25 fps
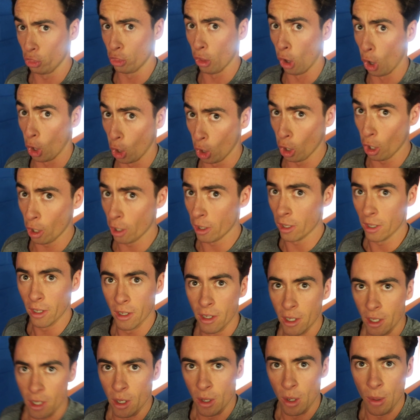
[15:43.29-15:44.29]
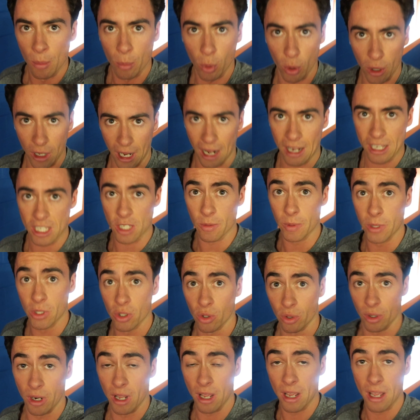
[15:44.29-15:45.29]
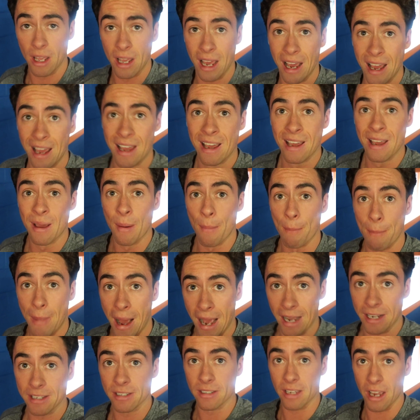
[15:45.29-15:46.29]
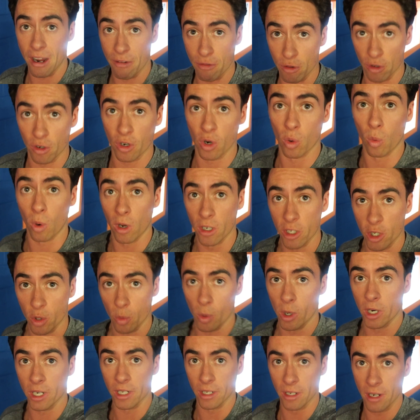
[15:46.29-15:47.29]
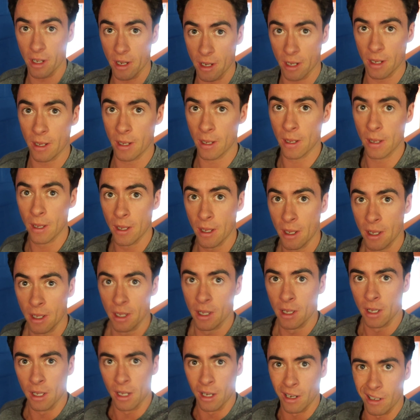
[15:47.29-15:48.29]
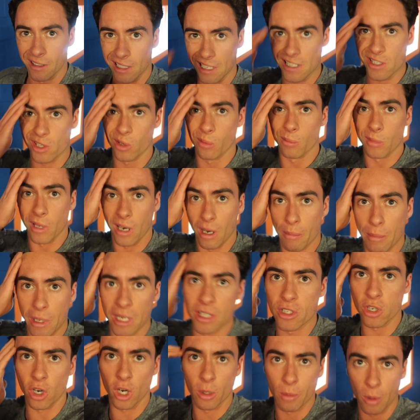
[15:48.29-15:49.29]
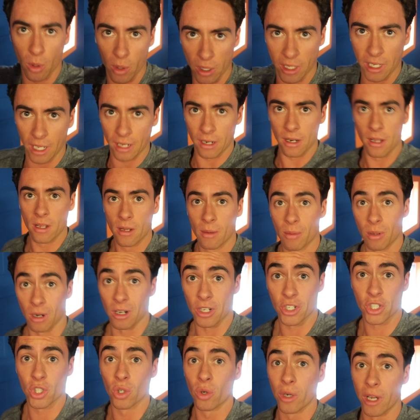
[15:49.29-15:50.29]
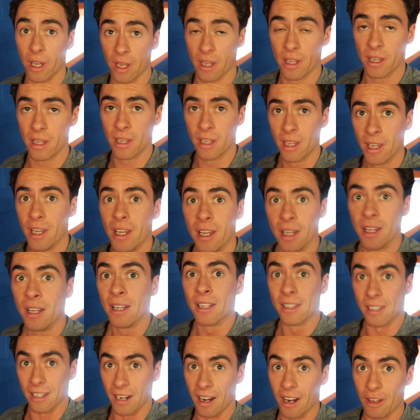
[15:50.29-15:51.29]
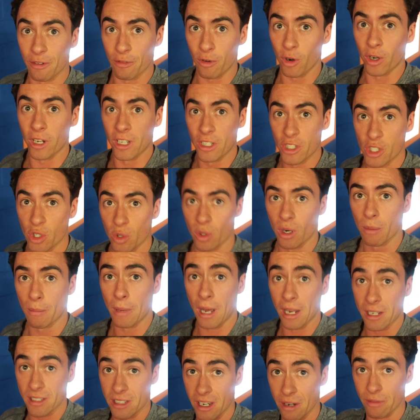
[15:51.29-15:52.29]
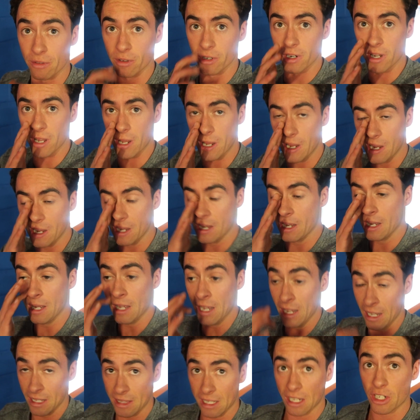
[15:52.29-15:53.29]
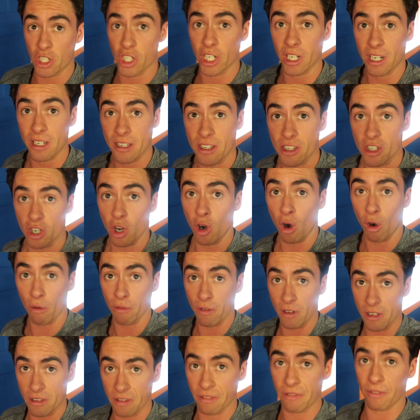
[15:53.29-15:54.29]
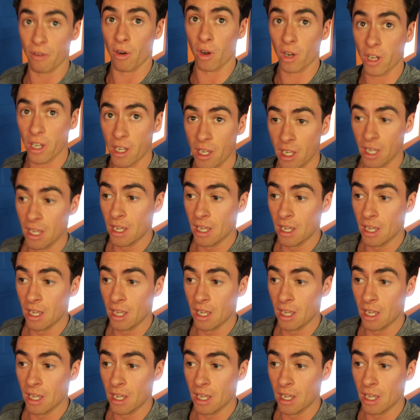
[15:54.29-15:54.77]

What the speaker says: Duh. But it has to be done max effort while you're working. And that's something that I may talk about again, but I'll show you that I fucking do it at max effort. That shit is tough as fuck.